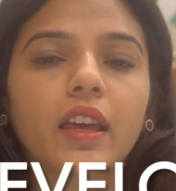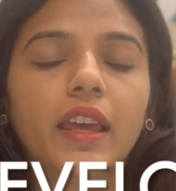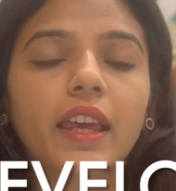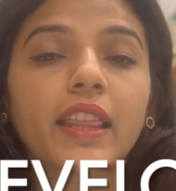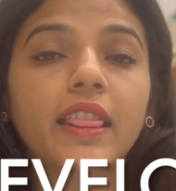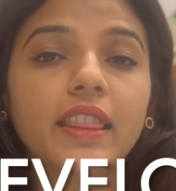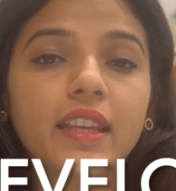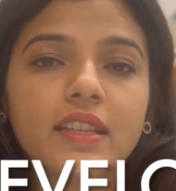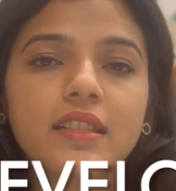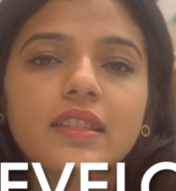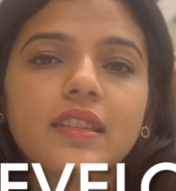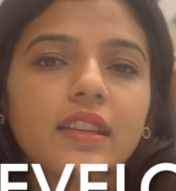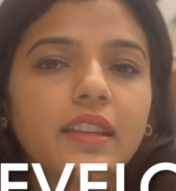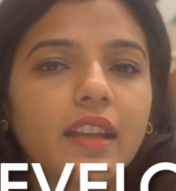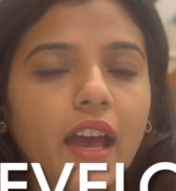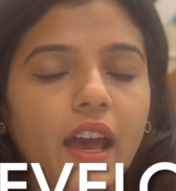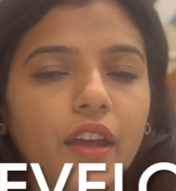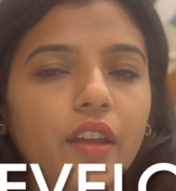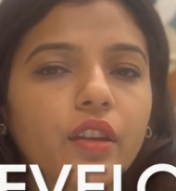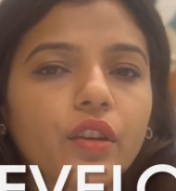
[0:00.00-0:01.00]
In this
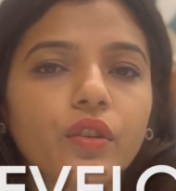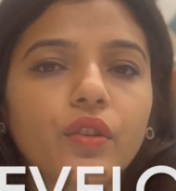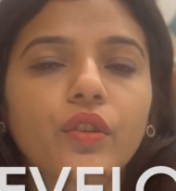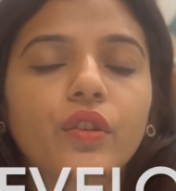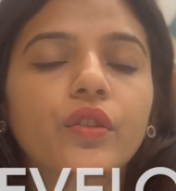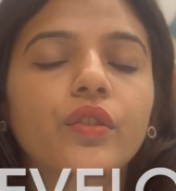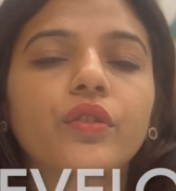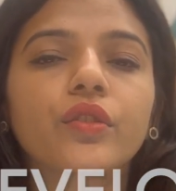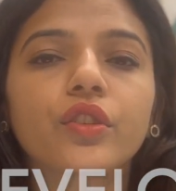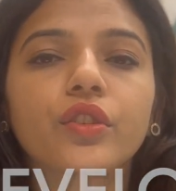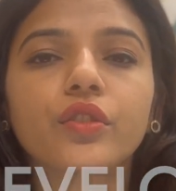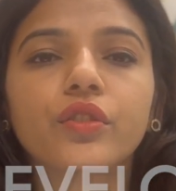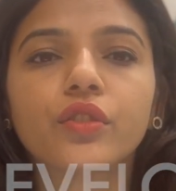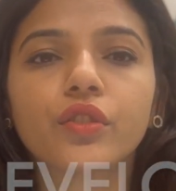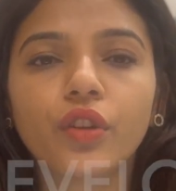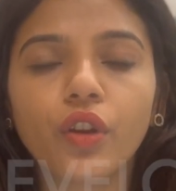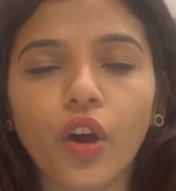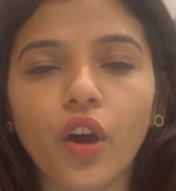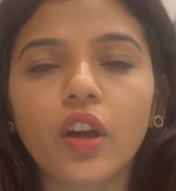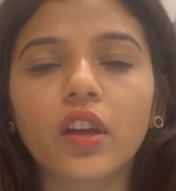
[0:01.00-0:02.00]
scenario, you
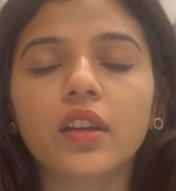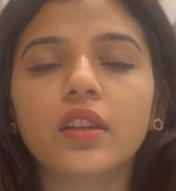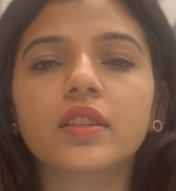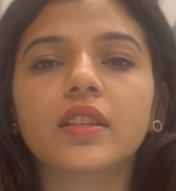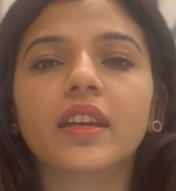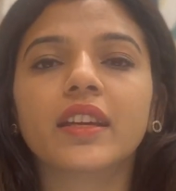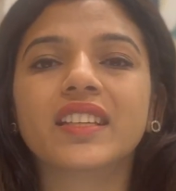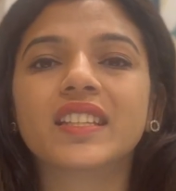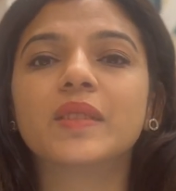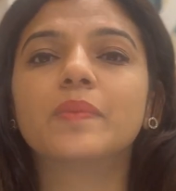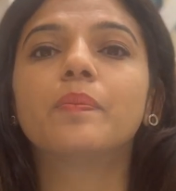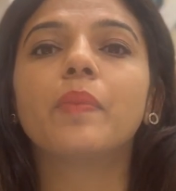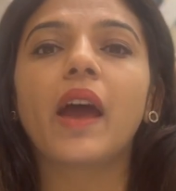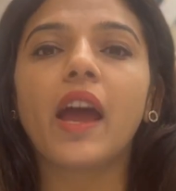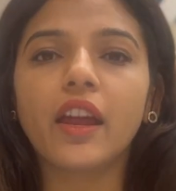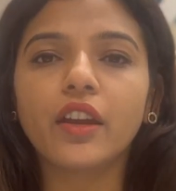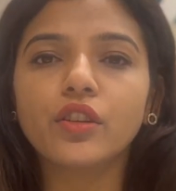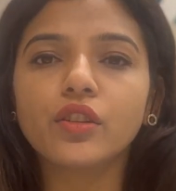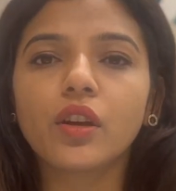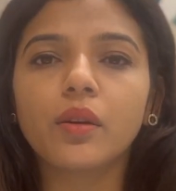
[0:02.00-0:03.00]
do not
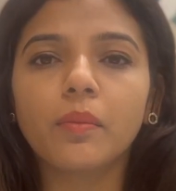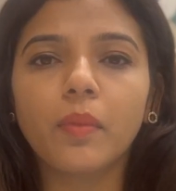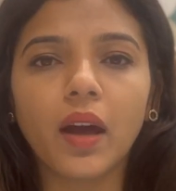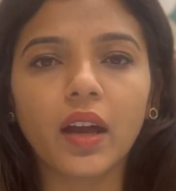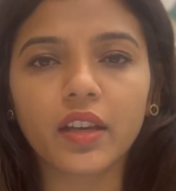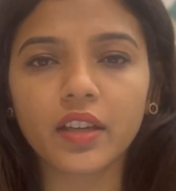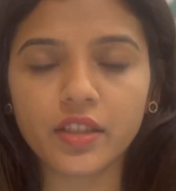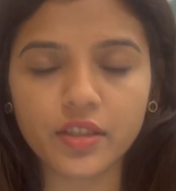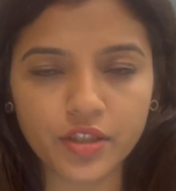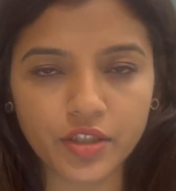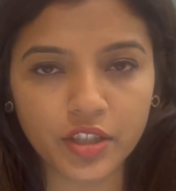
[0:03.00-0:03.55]
expand your market